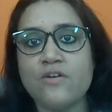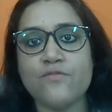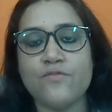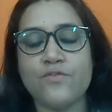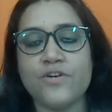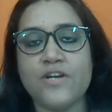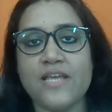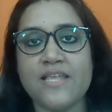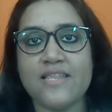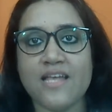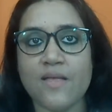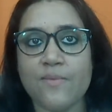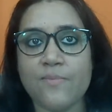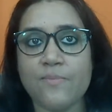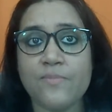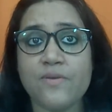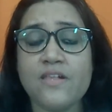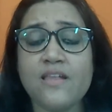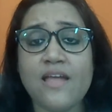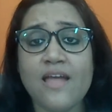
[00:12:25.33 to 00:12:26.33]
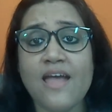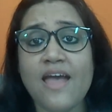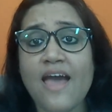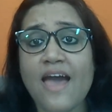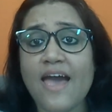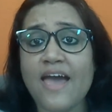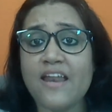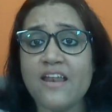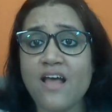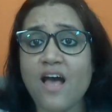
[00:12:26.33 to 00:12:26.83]
For example,
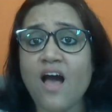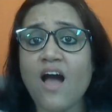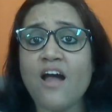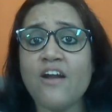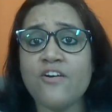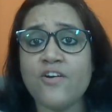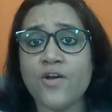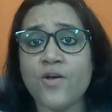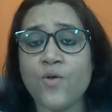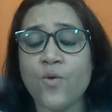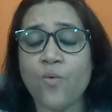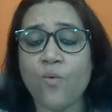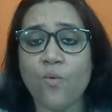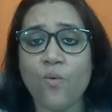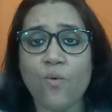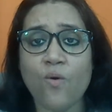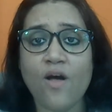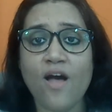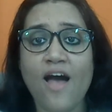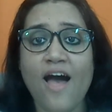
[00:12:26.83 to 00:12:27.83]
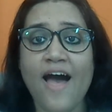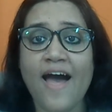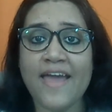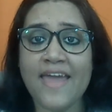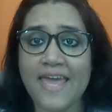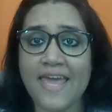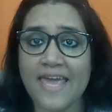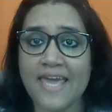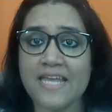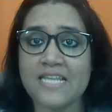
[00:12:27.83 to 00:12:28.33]
an hour ago,
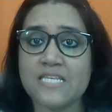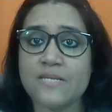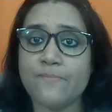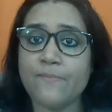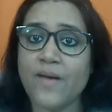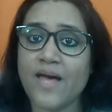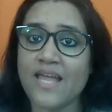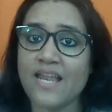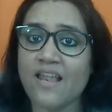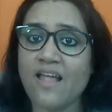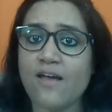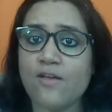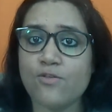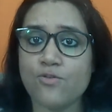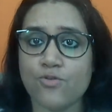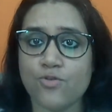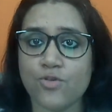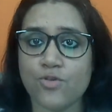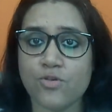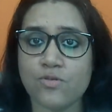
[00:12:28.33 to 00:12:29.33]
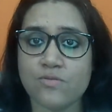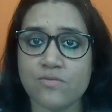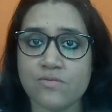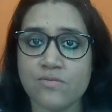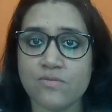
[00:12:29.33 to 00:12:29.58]
I ate my lunch.